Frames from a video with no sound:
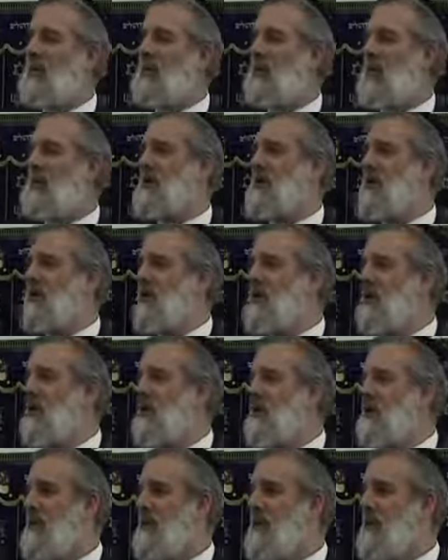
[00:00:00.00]
to touch him.
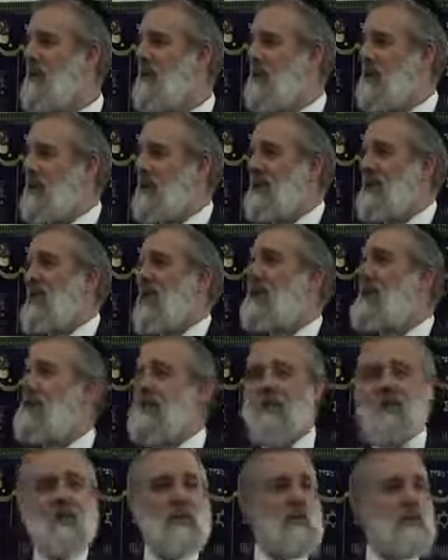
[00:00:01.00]
It's
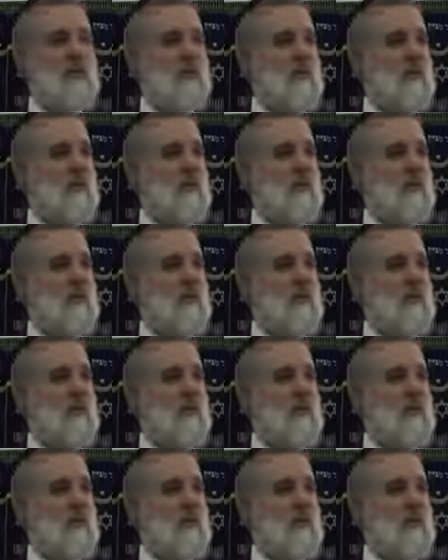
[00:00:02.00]
contagious.